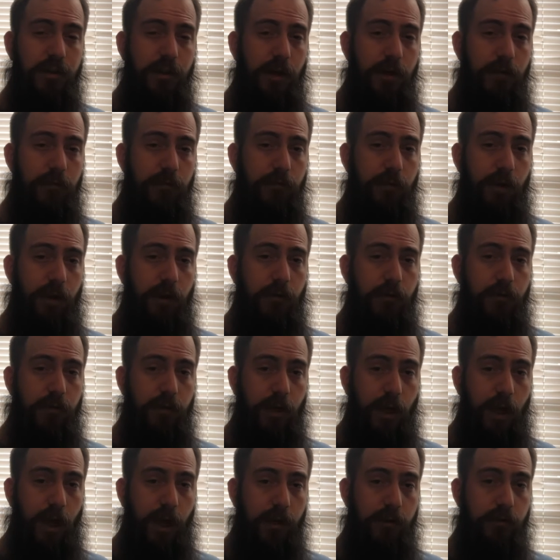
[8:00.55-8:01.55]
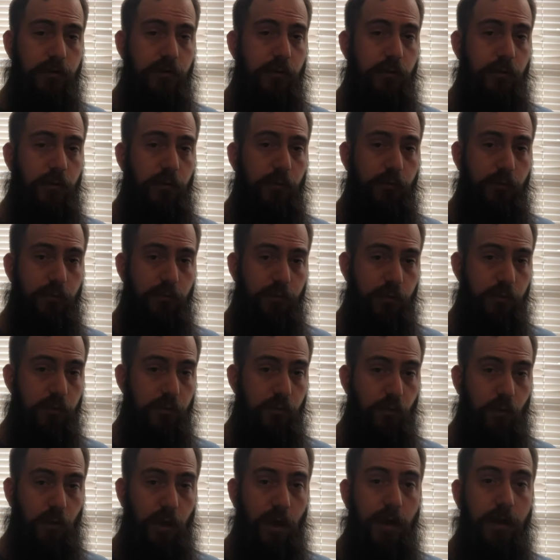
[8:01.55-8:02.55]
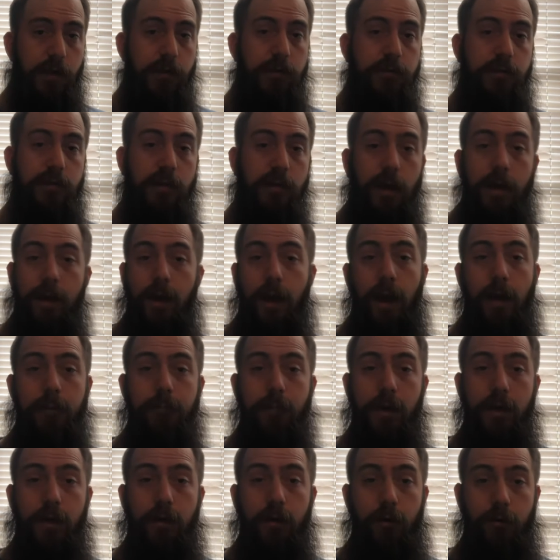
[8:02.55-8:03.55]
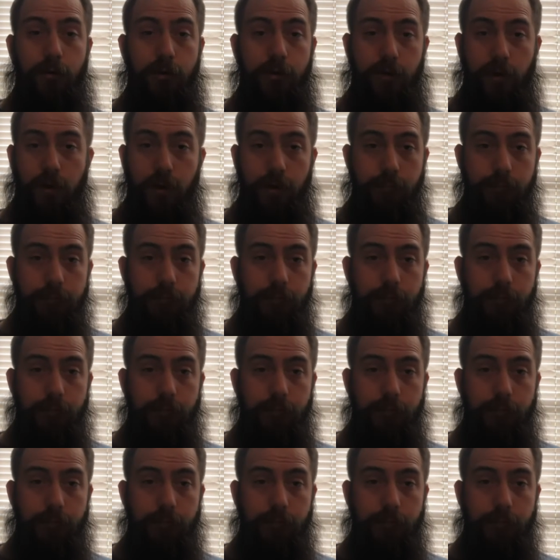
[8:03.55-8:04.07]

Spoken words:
I had found actual fruit wines like I make all the time.